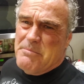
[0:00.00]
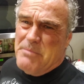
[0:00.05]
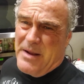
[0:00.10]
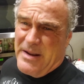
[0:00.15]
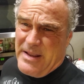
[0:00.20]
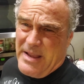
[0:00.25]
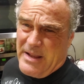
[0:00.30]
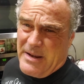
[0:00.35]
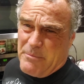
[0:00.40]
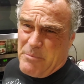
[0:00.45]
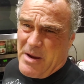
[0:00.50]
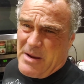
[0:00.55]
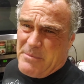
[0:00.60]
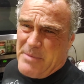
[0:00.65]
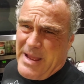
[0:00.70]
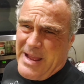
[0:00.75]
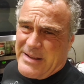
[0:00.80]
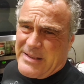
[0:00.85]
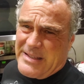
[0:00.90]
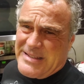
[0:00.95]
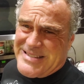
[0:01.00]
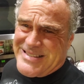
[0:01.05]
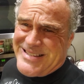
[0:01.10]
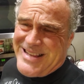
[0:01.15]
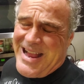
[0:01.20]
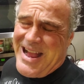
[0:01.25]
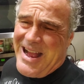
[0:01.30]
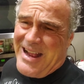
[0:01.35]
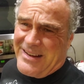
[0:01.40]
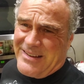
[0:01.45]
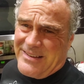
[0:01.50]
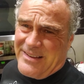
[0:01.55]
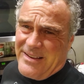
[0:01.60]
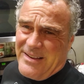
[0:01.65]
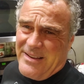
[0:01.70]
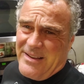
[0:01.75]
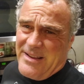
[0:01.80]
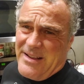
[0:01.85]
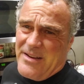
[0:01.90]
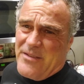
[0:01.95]
But you had to bring back the sock.
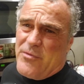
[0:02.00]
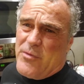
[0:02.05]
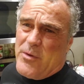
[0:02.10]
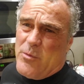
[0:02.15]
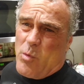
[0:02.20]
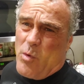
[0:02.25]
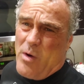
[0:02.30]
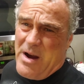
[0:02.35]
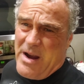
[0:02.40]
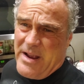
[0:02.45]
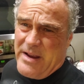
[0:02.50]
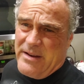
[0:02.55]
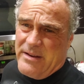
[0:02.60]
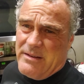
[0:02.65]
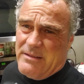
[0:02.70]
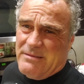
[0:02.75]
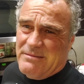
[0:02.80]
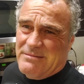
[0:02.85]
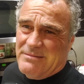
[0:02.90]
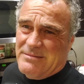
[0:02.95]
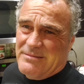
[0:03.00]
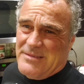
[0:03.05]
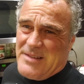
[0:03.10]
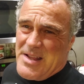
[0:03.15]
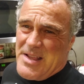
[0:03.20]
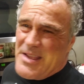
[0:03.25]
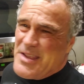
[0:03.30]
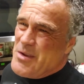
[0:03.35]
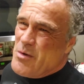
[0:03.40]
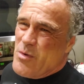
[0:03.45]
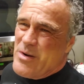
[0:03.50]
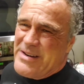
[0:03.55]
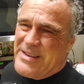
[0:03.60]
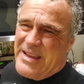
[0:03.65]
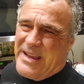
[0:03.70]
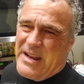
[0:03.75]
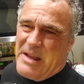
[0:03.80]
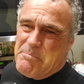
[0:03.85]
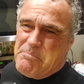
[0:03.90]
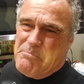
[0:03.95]
And if you won, you wouldn't
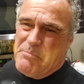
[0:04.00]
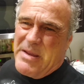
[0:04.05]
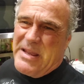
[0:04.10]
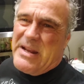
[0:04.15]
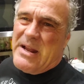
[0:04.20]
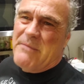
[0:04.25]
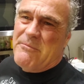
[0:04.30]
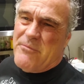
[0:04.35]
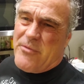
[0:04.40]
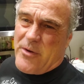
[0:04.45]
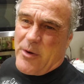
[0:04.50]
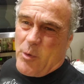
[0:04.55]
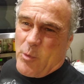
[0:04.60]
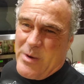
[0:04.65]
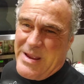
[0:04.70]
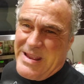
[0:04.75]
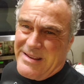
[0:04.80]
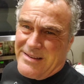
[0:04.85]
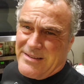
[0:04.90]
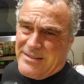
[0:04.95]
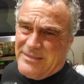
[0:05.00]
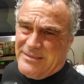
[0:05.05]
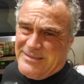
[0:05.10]
get a beat up for a week.